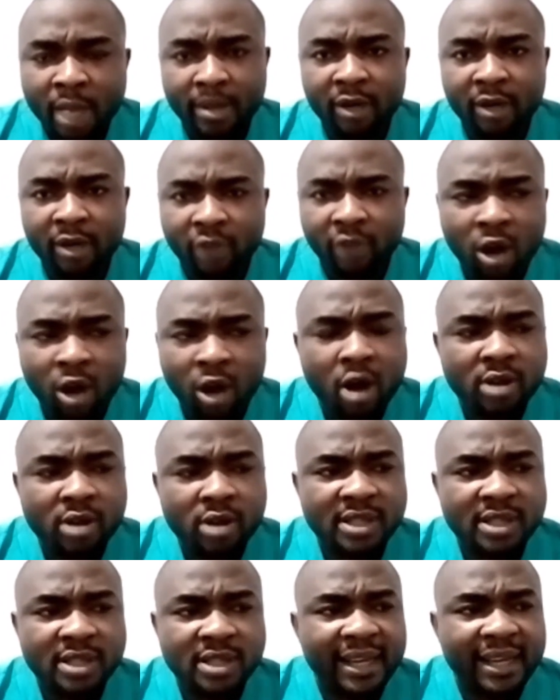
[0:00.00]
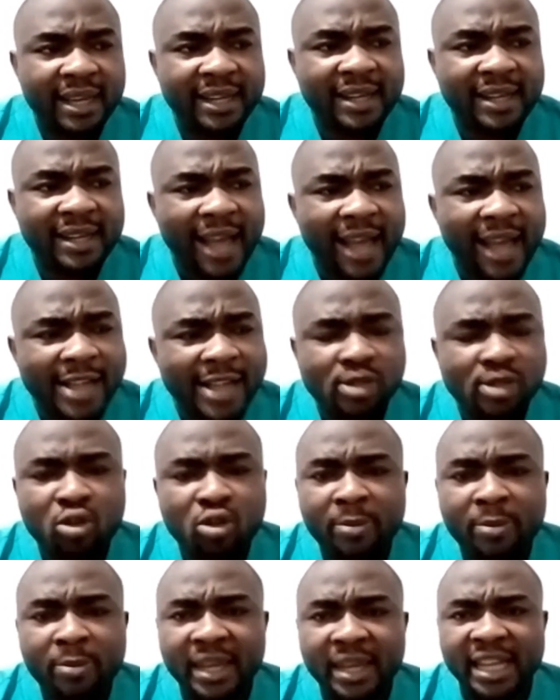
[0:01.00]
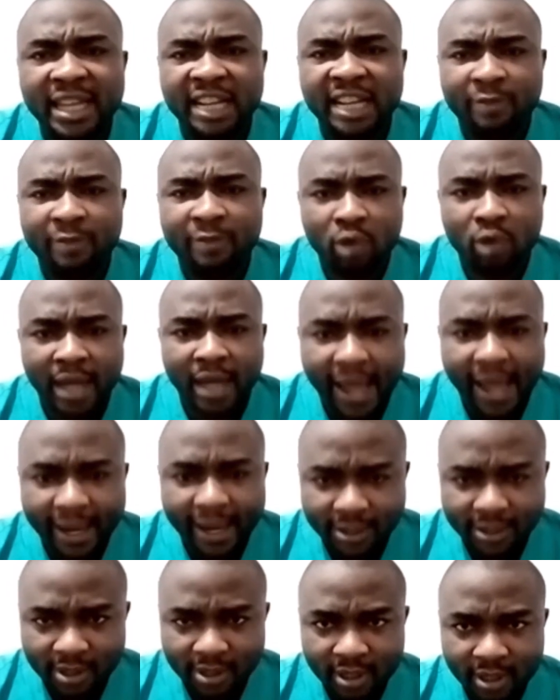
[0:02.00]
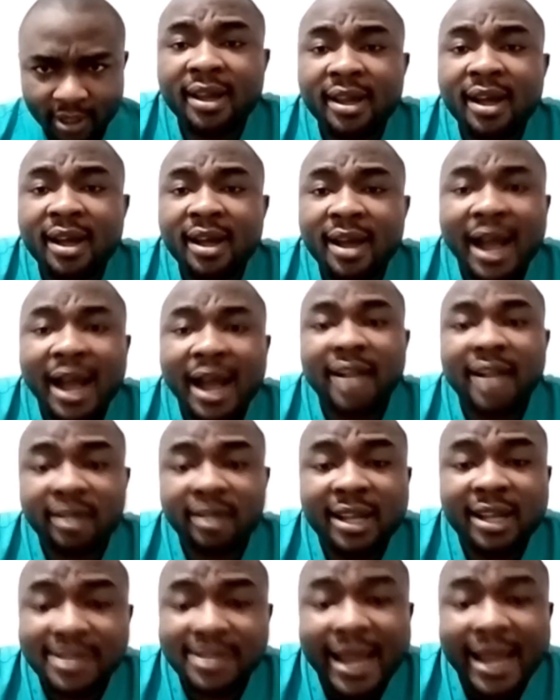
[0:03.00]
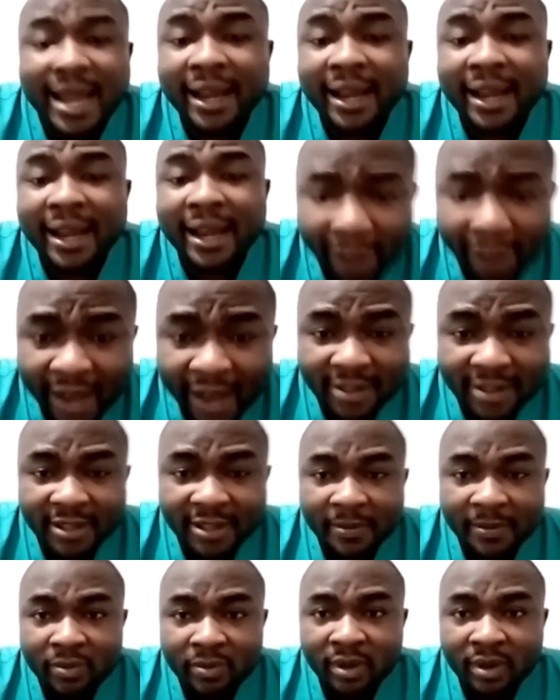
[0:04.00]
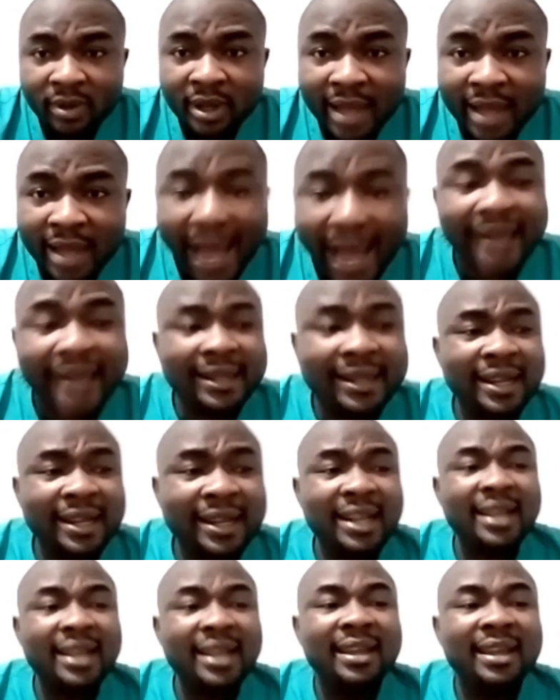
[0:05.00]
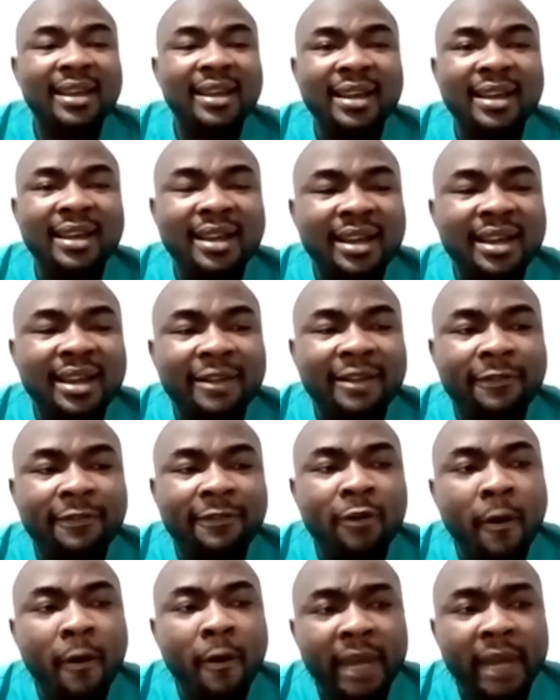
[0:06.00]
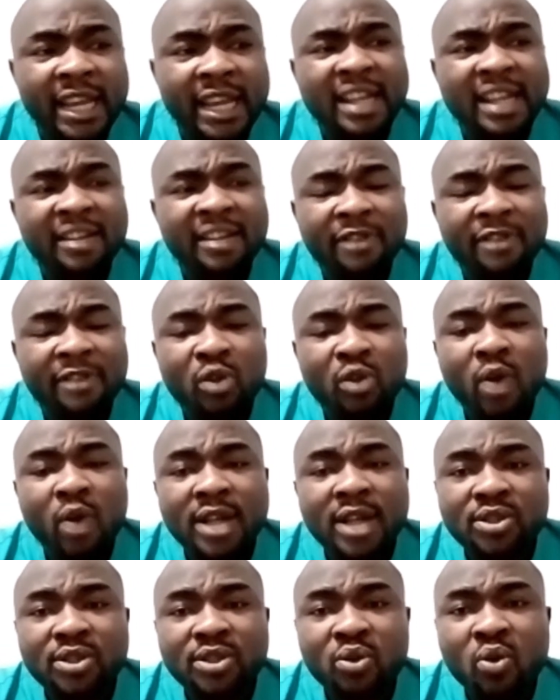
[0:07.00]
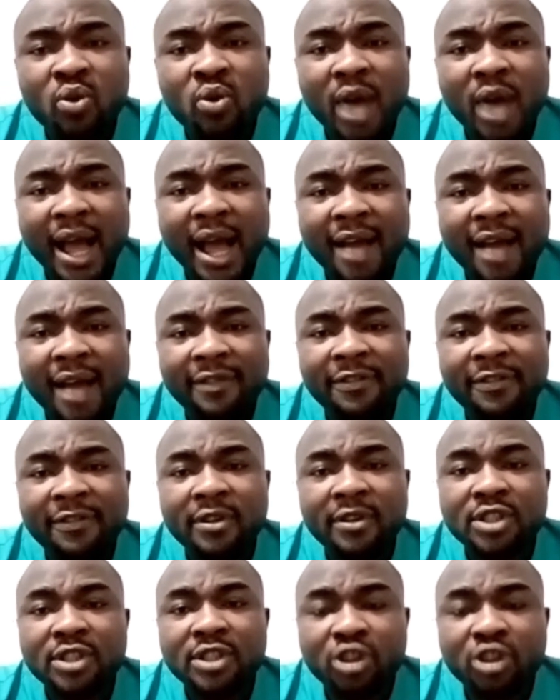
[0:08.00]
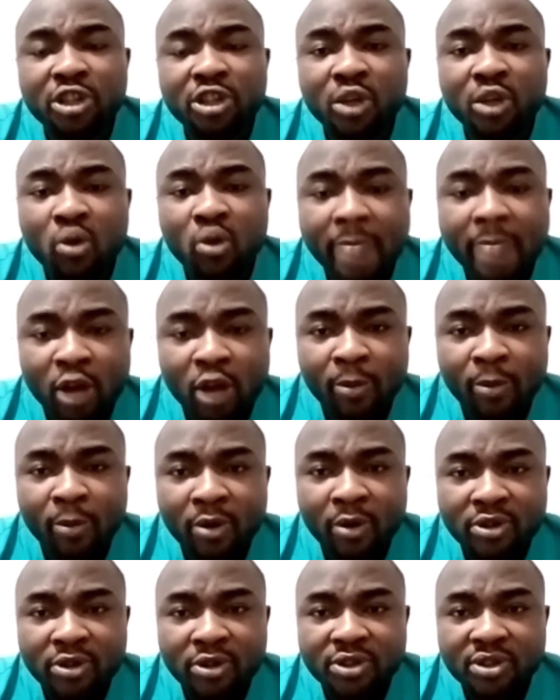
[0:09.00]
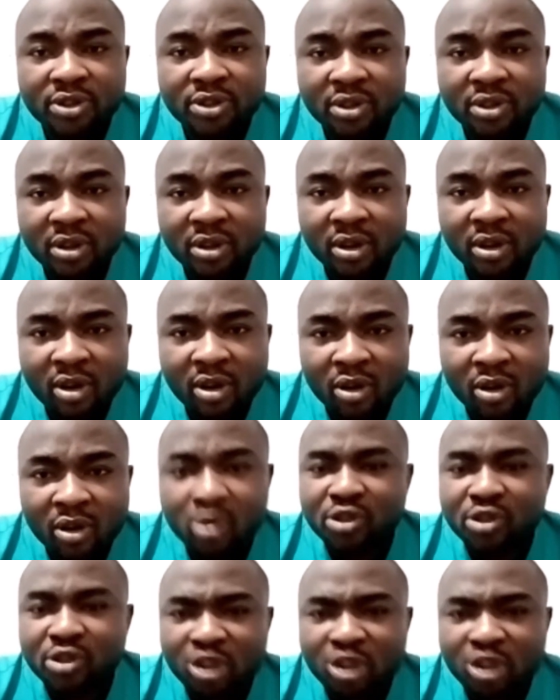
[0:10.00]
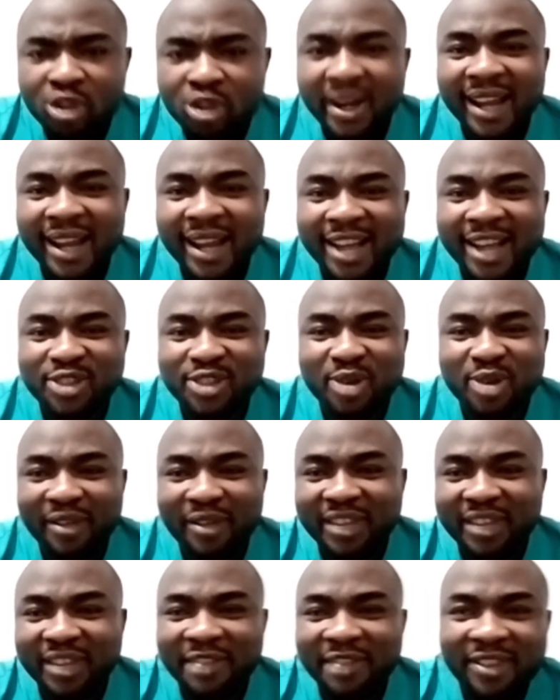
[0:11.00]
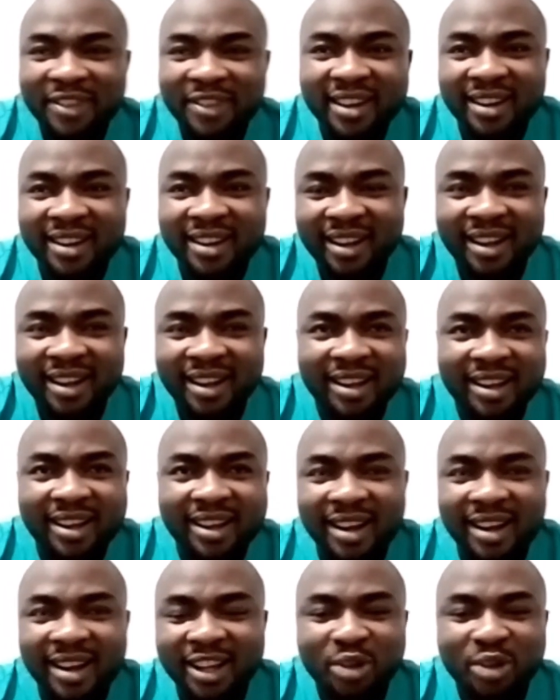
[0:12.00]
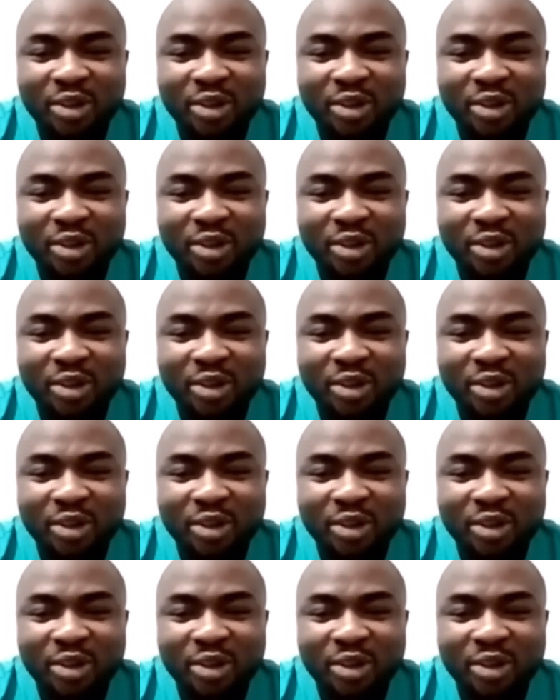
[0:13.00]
But of course, it has to be individualized at their side effect. Ideally, for individuals who have surgical menopause. Oh, sorry, I should have given an